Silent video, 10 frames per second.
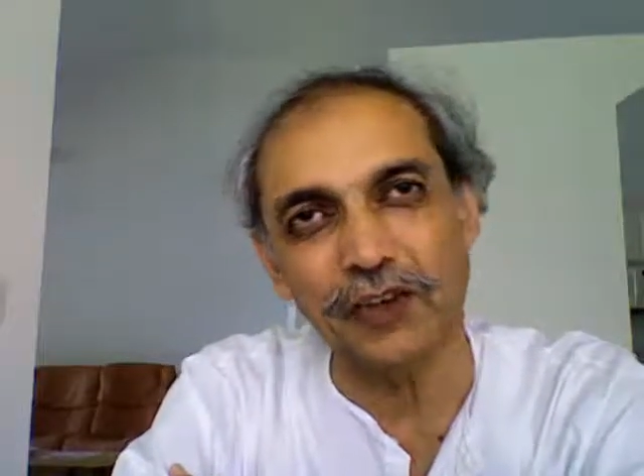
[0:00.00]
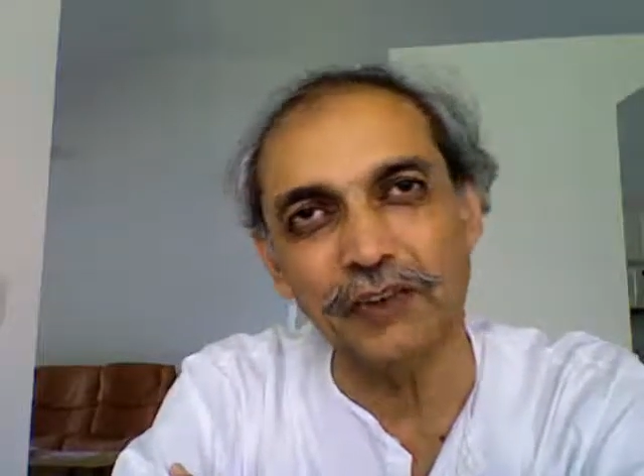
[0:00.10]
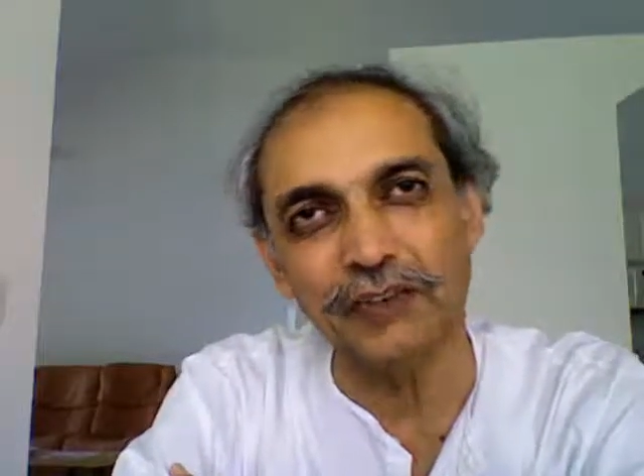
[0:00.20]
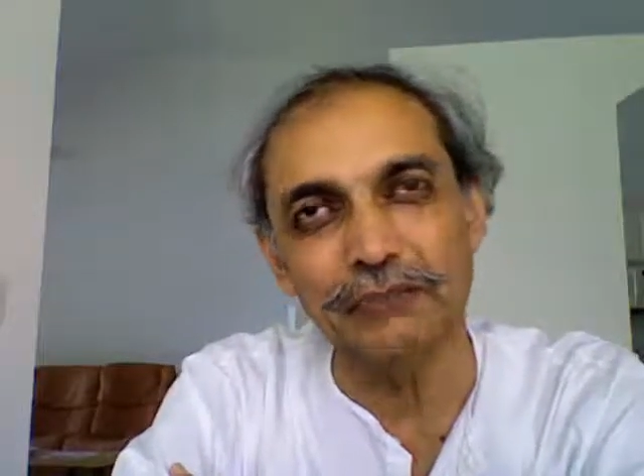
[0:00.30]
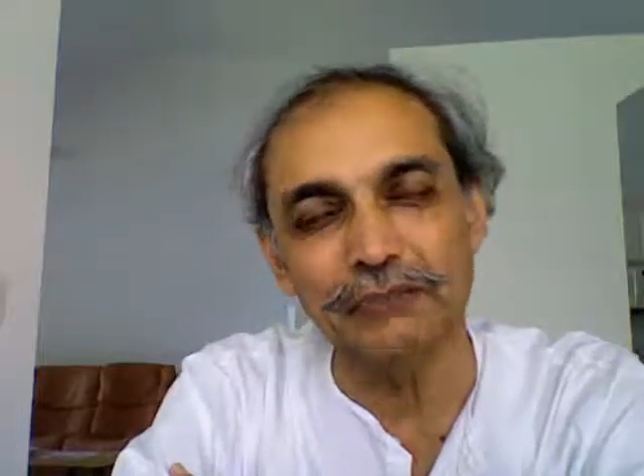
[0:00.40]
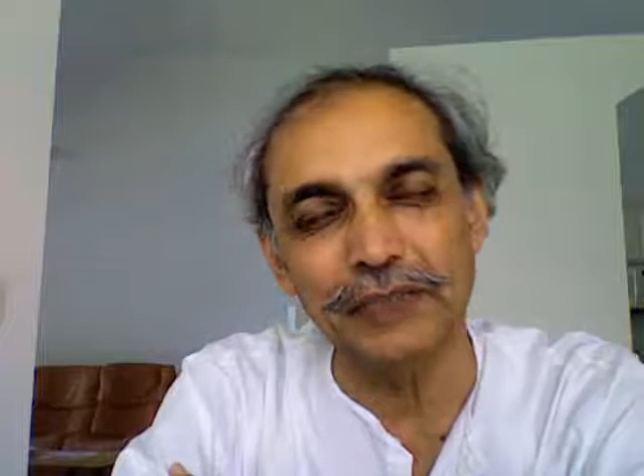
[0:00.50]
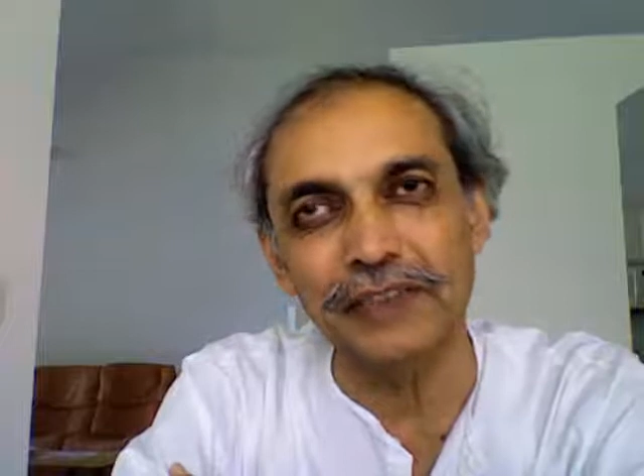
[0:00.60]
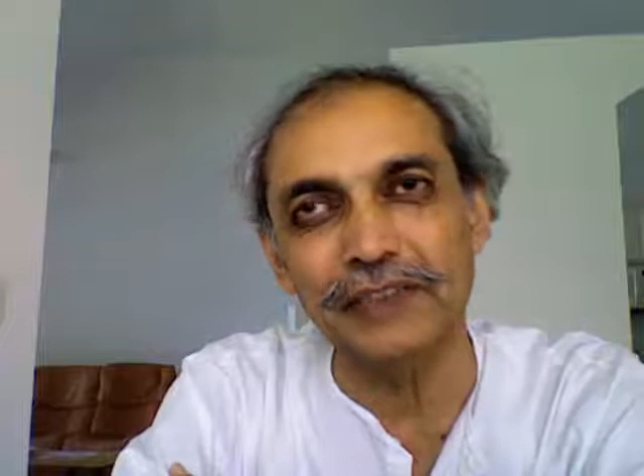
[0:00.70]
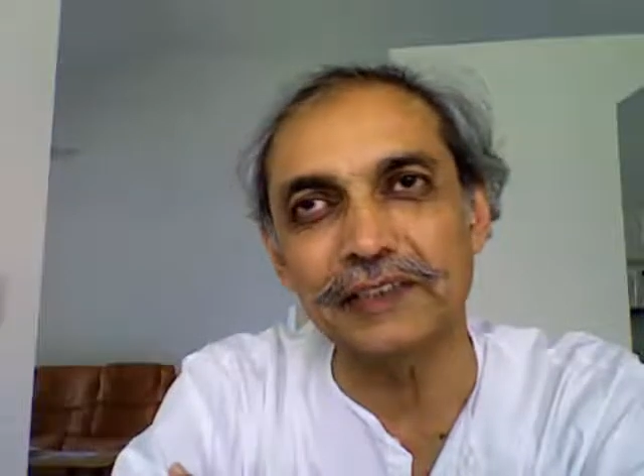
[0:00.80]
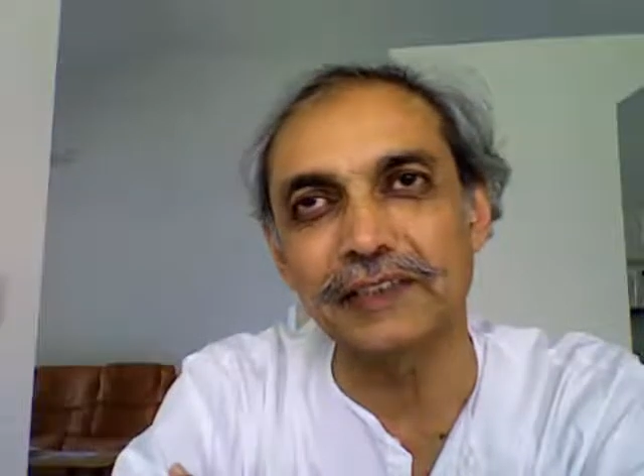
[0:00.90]
of
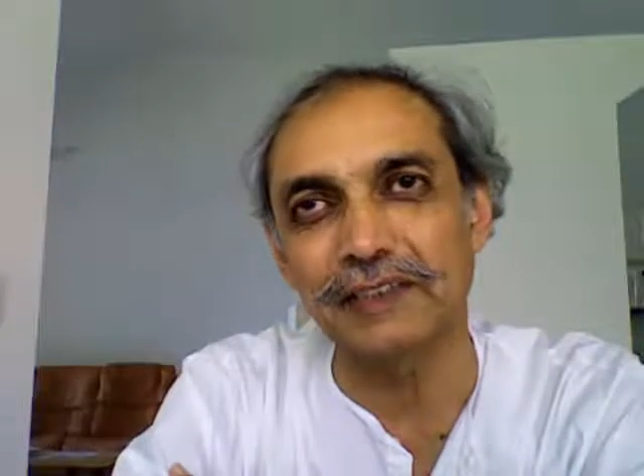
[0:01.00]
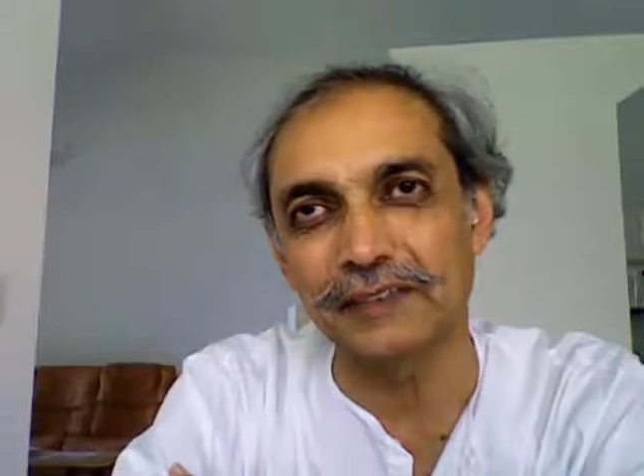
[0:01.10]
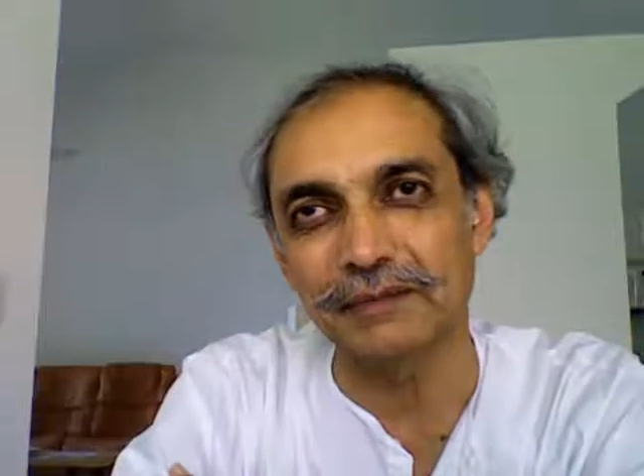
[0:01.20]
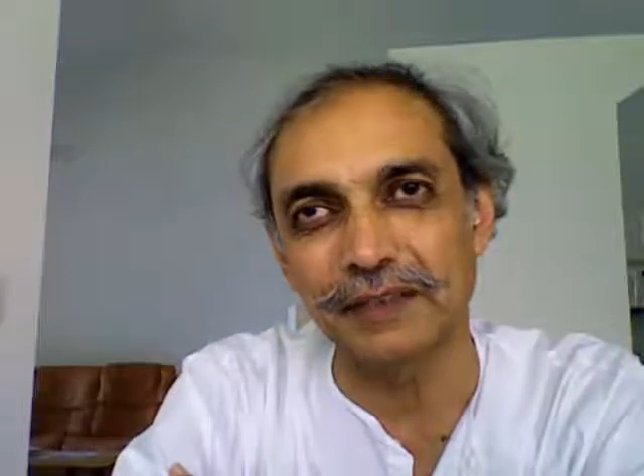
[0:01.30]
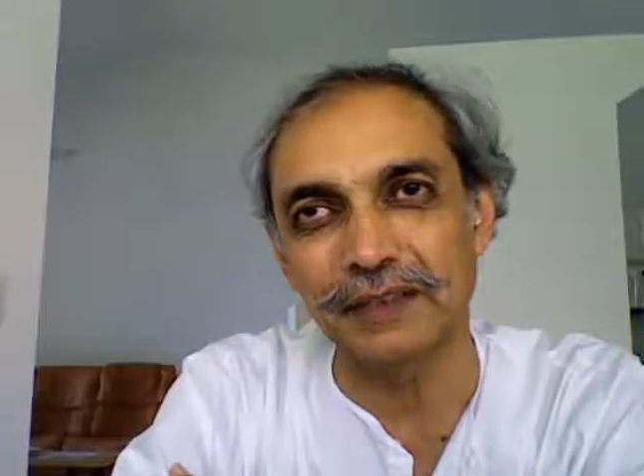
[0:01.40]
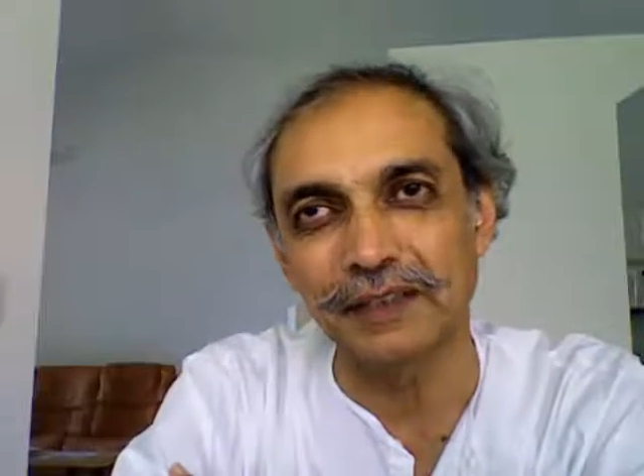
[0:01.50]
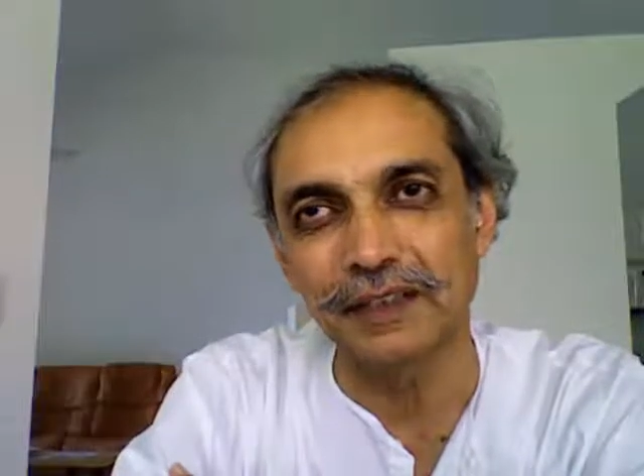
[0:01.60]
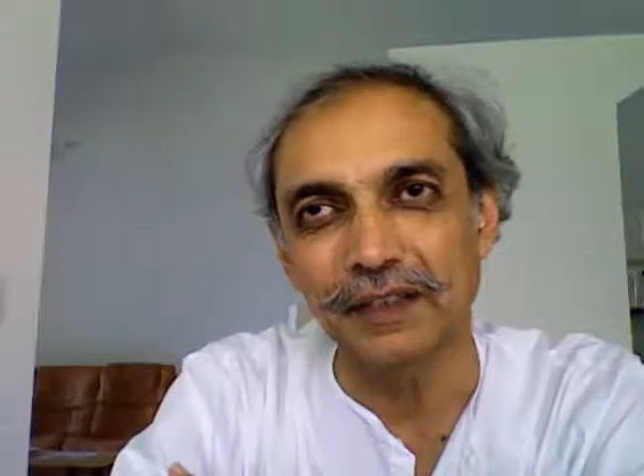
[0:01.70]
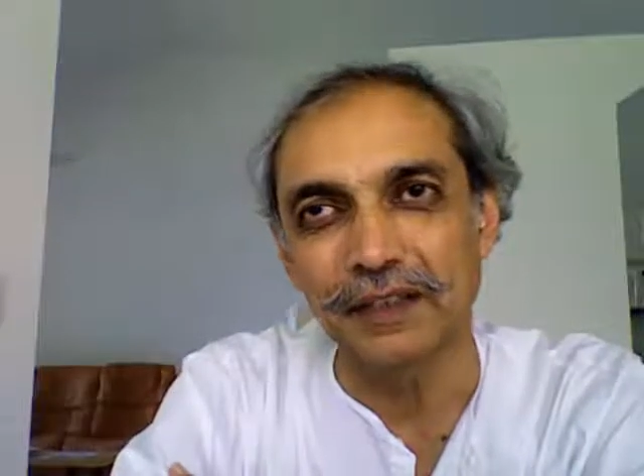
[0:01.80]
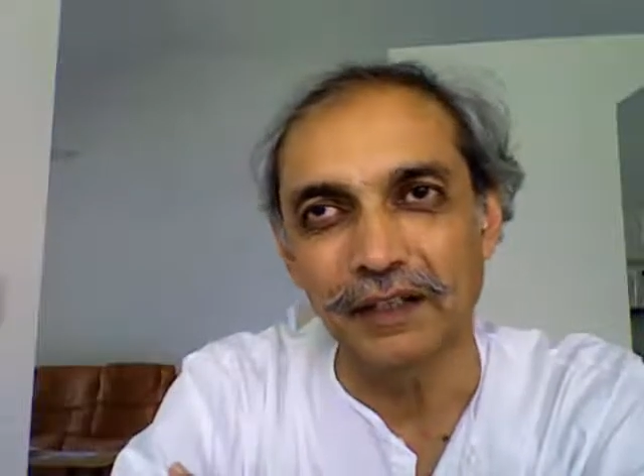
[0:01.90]
merit karma
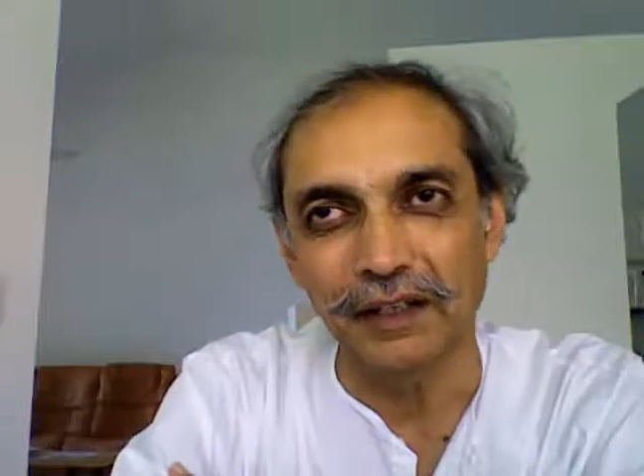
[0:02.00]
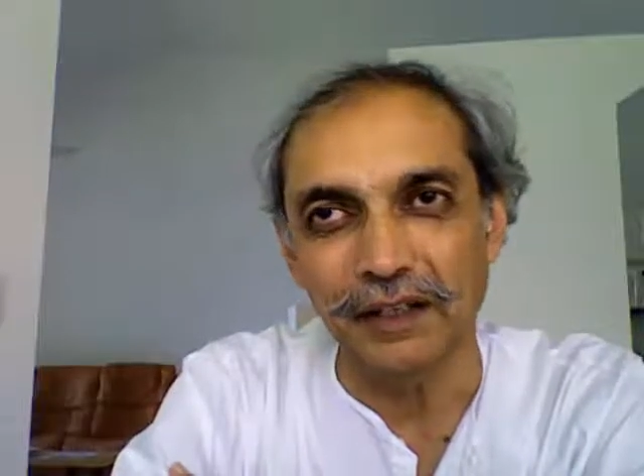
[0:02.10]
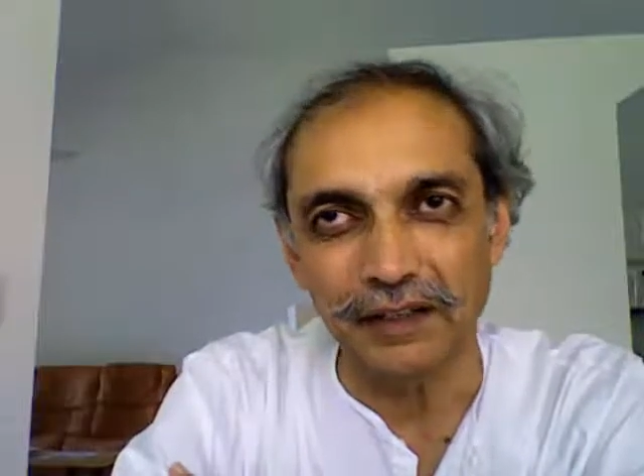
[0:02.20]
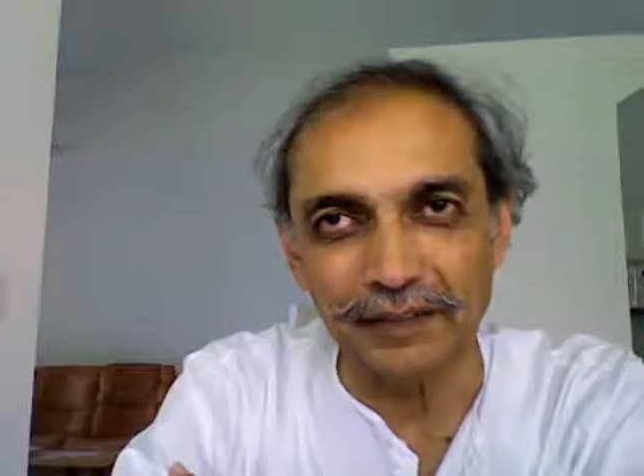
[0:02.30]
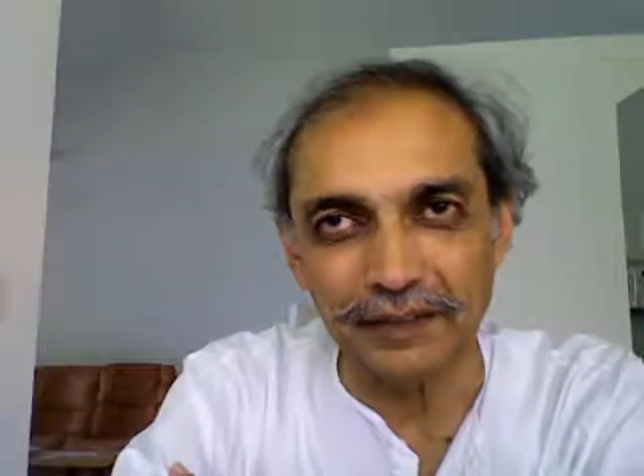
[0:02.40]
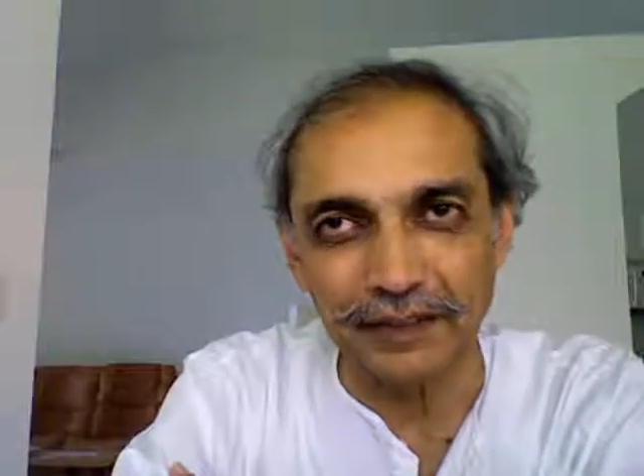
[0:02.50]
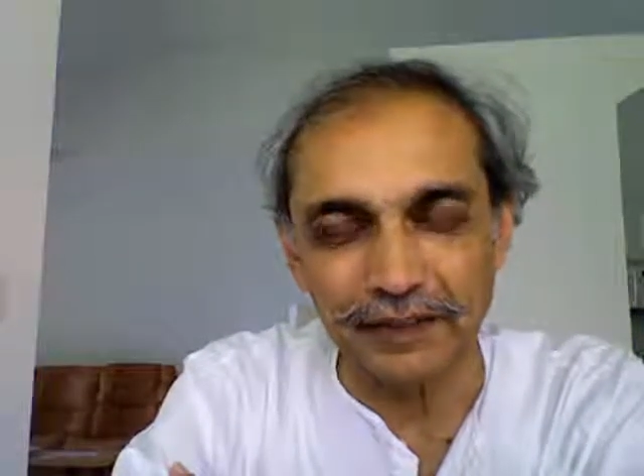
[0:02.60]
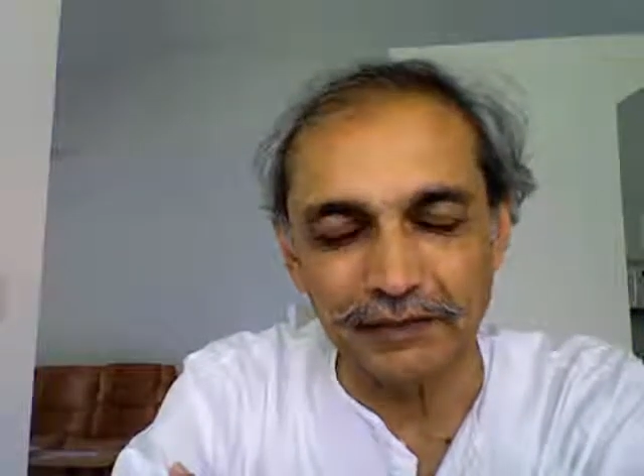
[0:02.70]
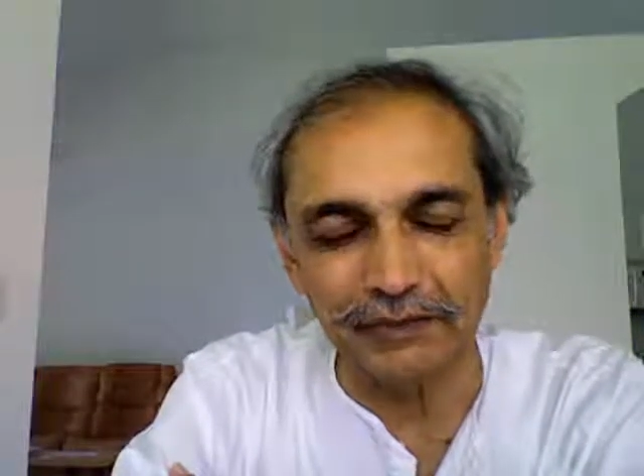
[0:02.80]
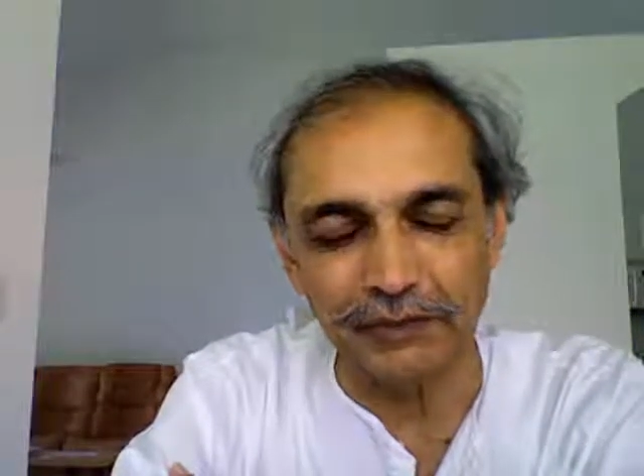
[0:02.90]
are
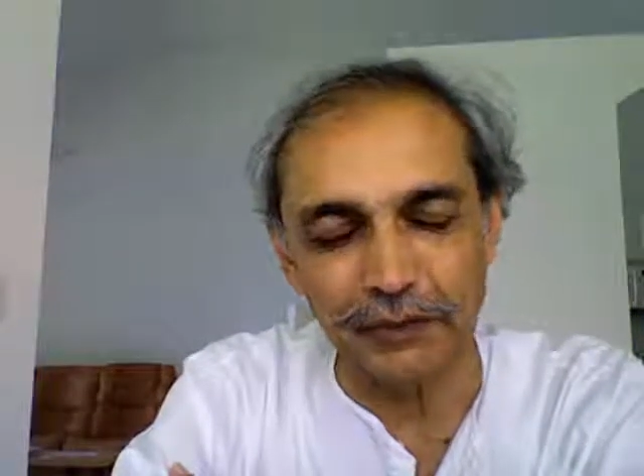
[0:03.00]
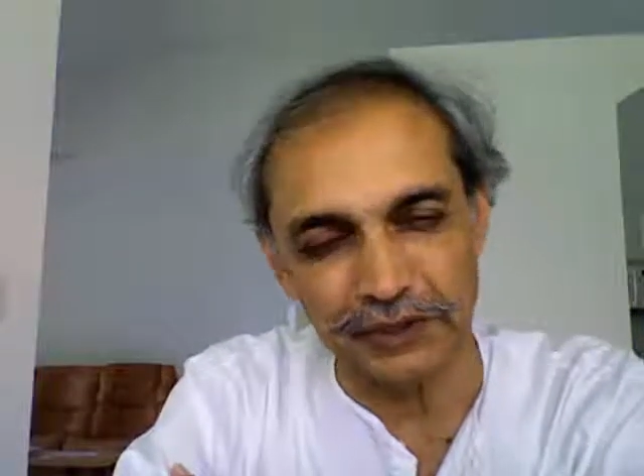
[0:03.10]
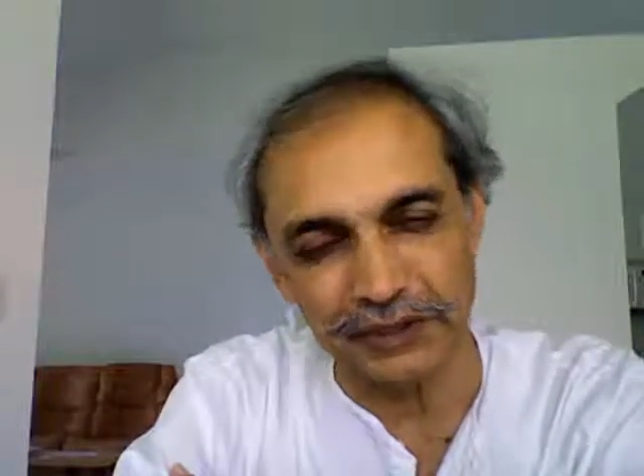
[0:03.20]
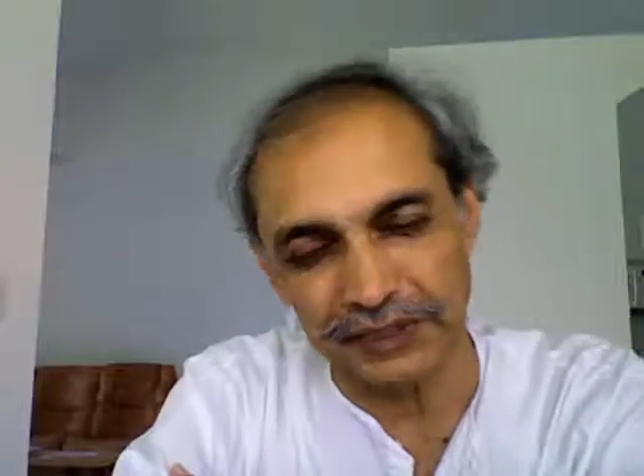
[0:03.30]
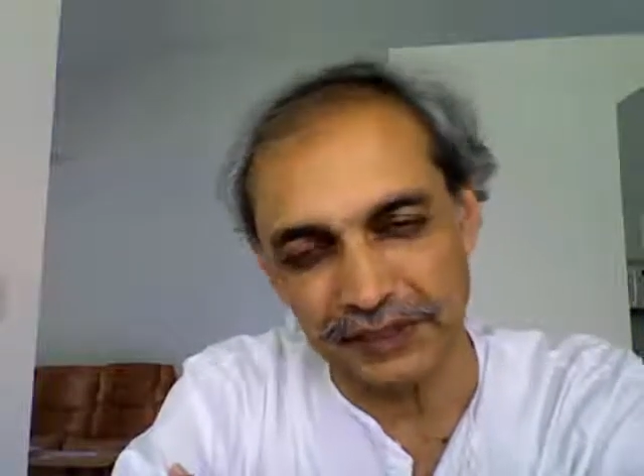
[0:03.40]
unfolding.